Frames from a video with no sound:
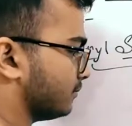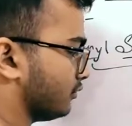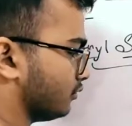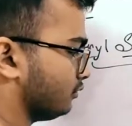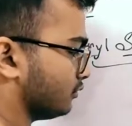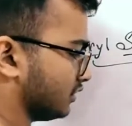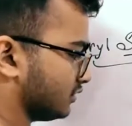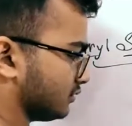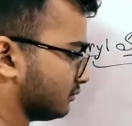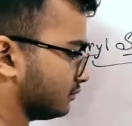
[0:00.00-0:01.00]
bond O,
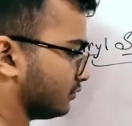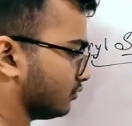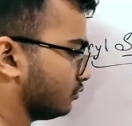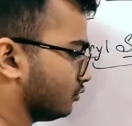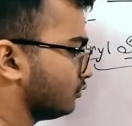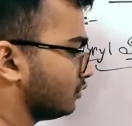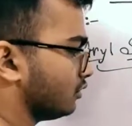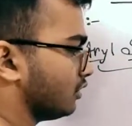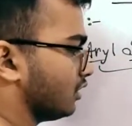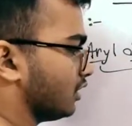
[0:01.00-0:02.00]
S double bond O,
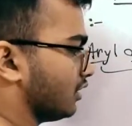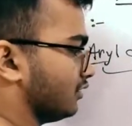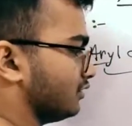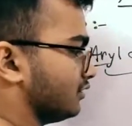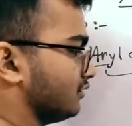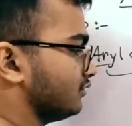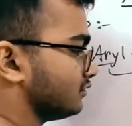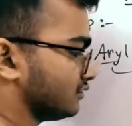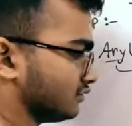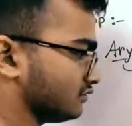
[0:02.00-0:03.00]
and here is
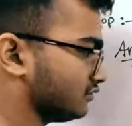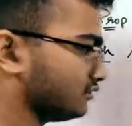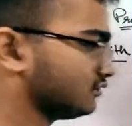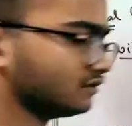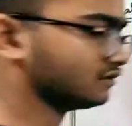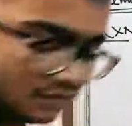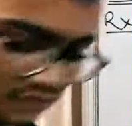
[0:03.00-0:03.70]
Cl. This is the